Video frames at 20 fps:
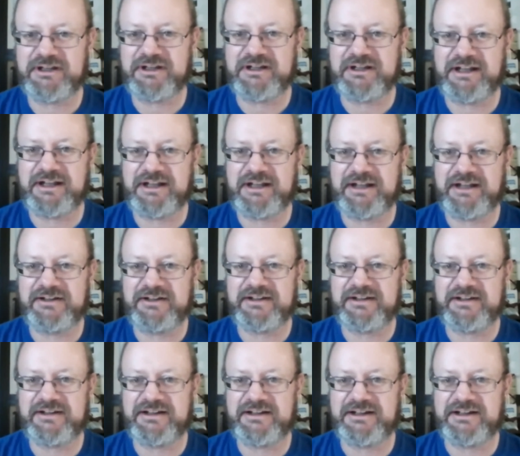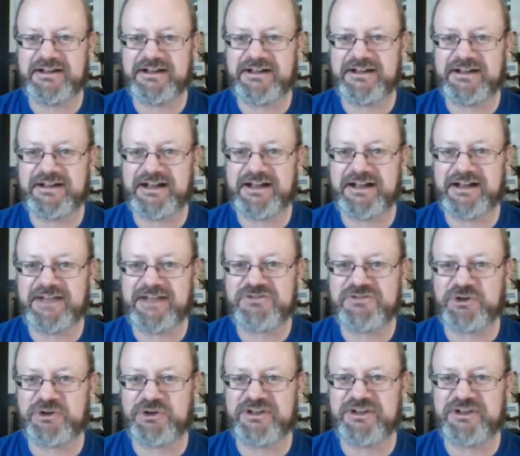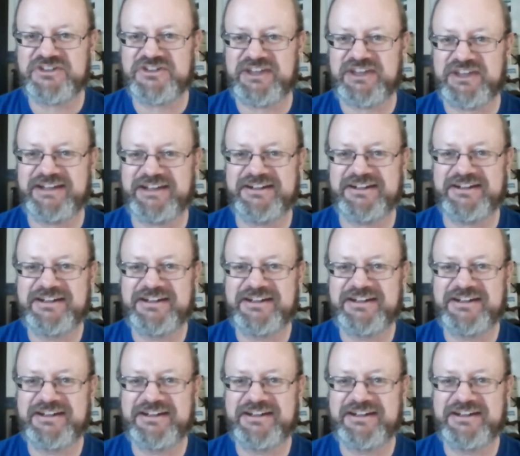and I've certainly seen